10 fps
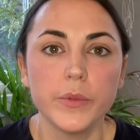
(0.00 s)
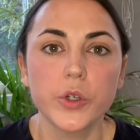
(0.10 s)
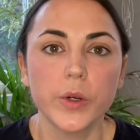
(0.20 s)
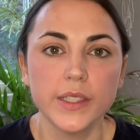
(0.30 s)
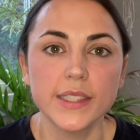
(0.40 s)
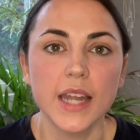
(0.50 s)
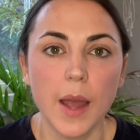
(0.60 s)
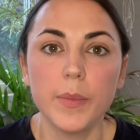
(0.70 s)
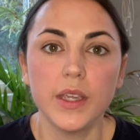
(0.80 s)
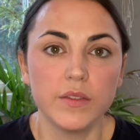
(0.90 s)
short and
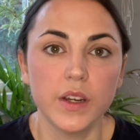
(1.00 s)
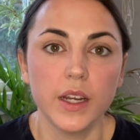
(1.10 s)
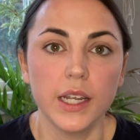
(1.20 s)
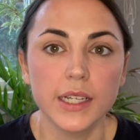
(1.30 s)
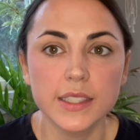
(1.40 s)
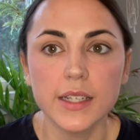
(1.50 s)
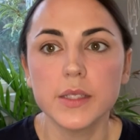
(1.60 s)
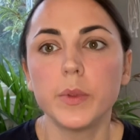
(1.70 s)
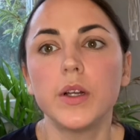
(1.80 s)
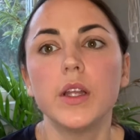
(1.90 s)
snappy and very
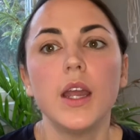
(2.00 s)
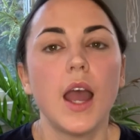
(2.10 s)
accessible.